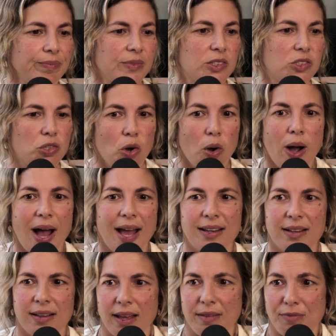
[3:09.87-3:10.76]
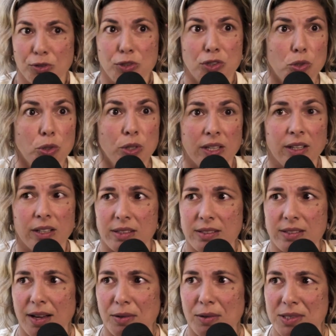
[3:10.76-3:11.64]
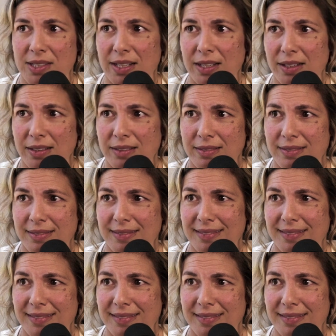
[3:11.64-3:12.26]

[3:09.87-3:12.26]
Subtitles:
So for 2 years, I was there,